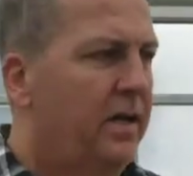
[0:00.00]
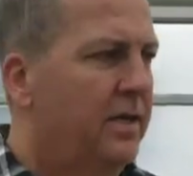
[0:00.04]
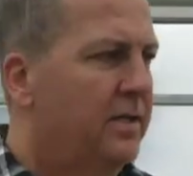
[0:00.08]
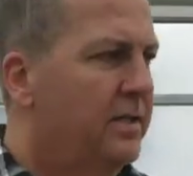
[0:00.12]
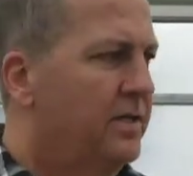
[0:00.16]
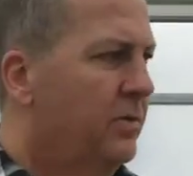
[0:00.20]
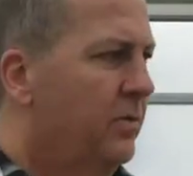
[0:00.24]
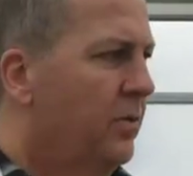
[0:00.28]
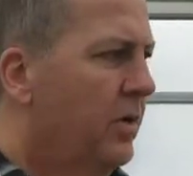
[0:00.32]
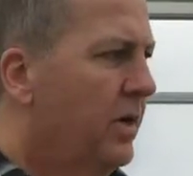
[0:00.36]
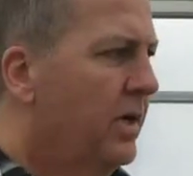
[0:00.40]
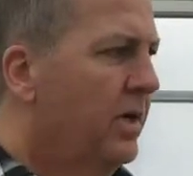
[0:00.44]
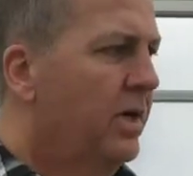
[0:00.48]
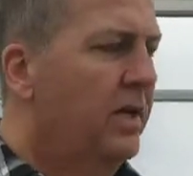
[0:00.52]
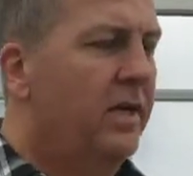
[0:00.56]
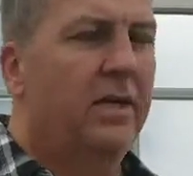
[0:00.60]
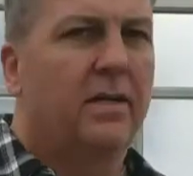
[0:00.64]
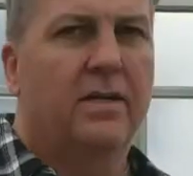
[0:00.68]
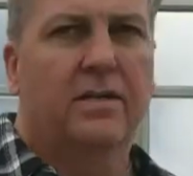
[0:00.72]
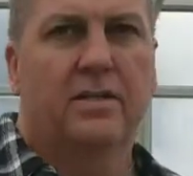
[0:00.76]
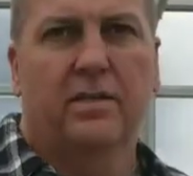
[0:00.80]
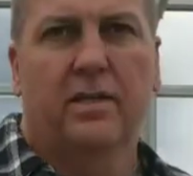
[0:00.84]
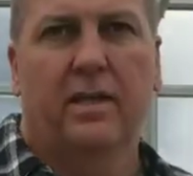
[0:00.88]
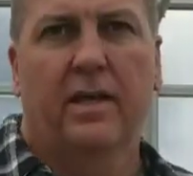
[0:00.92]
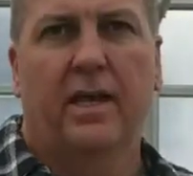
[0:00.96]
So we're going to get
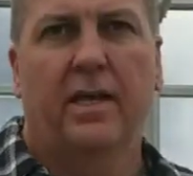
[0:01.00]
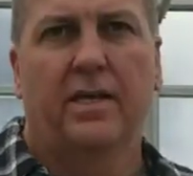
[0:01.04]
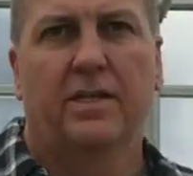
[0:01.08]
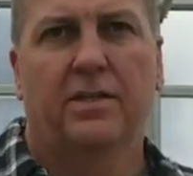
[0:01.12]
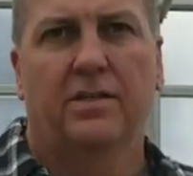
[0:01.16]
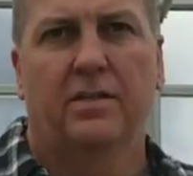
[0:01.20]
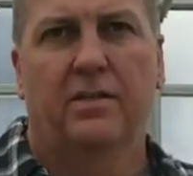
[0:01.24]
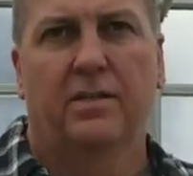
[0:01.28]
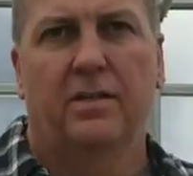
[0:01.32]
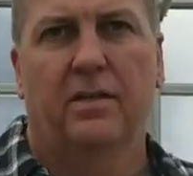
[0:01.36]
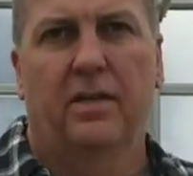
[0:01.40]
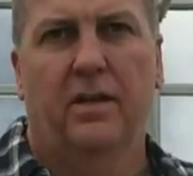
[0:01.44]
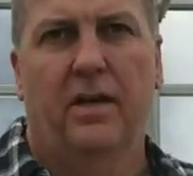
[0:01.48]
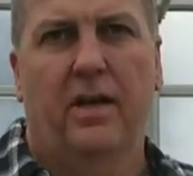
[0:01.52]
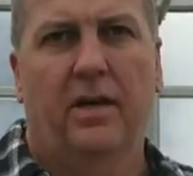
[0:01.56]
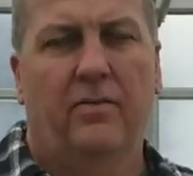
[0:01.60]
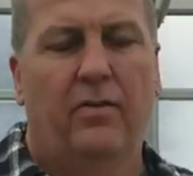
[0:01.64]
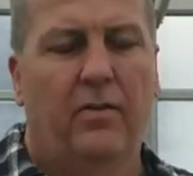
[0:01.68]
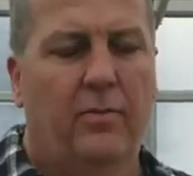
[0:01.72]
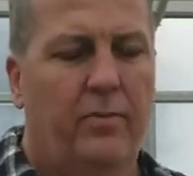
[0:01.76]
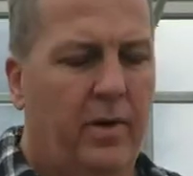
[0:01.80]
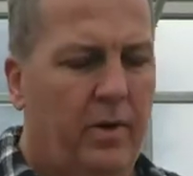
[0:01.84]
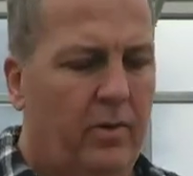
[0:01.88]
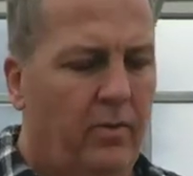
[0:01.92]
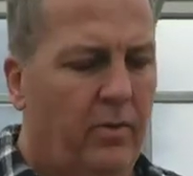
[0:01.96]
a selection of
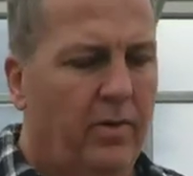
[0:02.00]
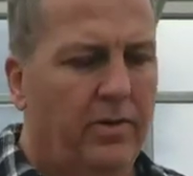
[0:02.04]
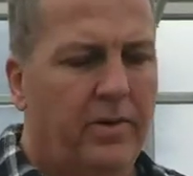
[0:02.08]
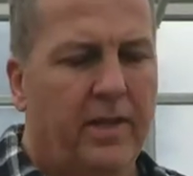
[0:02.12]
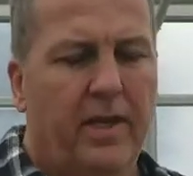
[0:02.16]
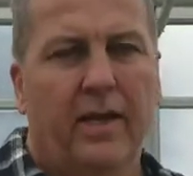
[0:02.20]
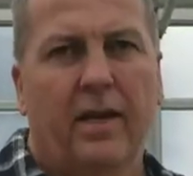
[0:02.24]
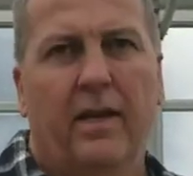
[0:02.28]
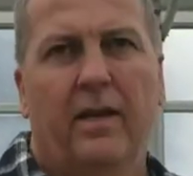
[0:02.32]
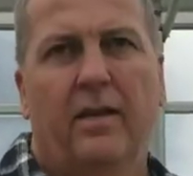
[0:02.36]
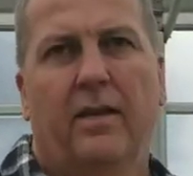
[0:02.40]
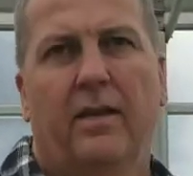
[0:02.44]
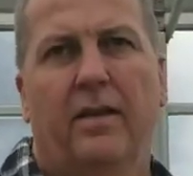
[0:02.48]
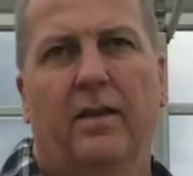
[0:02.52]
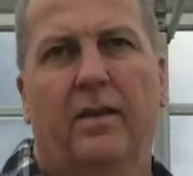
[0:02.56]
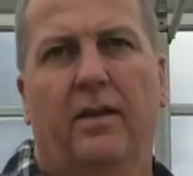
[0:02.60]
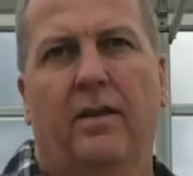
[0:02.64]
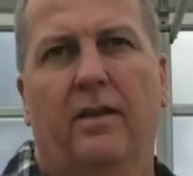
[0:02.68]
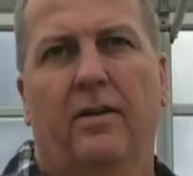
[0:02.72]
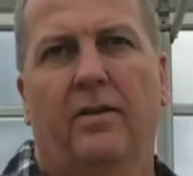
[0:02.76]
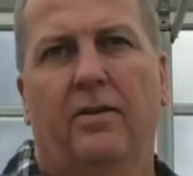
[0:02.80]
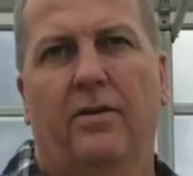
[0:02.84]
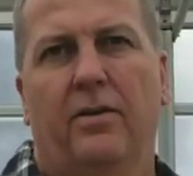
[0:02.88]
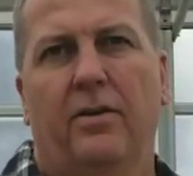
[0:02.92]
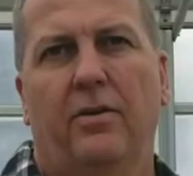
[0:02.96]
them. But one thing I
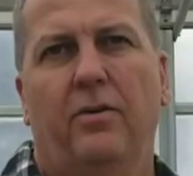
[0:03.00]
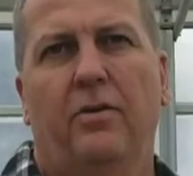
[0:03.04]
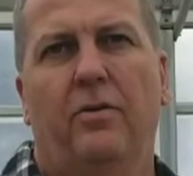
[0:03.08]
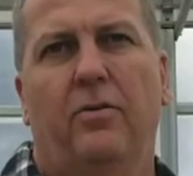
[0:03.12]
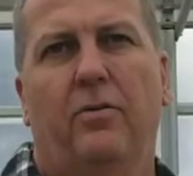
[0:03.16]
do